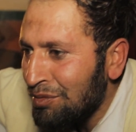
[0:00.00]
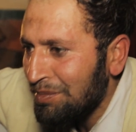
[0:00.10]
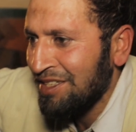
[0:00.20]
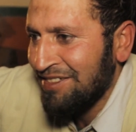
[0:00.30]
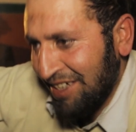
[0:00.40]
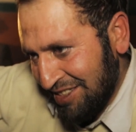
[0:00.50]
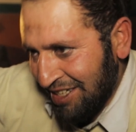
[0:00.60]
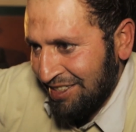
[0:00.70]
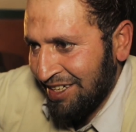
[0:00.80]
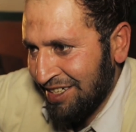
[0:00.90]
will
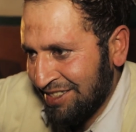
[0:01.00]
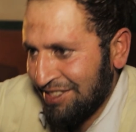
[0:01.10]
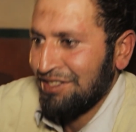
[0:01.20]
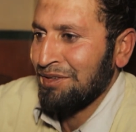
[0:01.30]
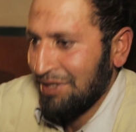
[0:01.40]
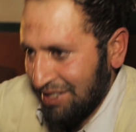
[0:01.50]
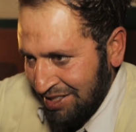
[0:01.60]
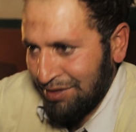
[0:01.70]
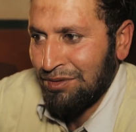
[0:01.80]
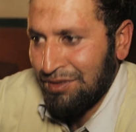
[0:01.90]
disturb their
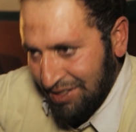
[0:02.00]
home.